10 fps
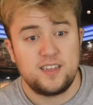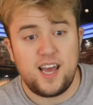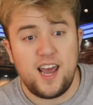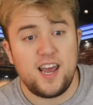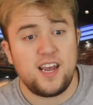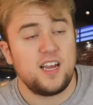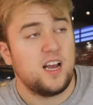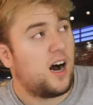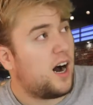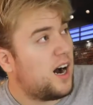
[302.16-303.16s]
They
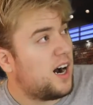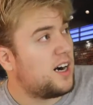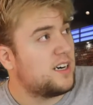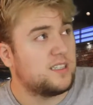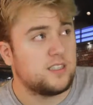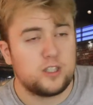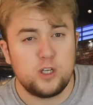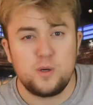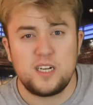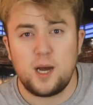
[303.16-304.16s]
are
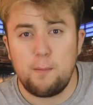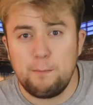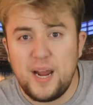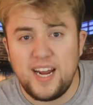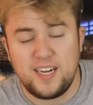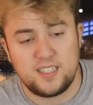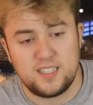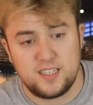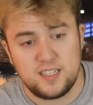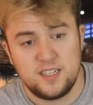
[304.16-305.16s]
doing
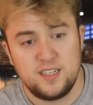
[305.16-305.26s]
amazing.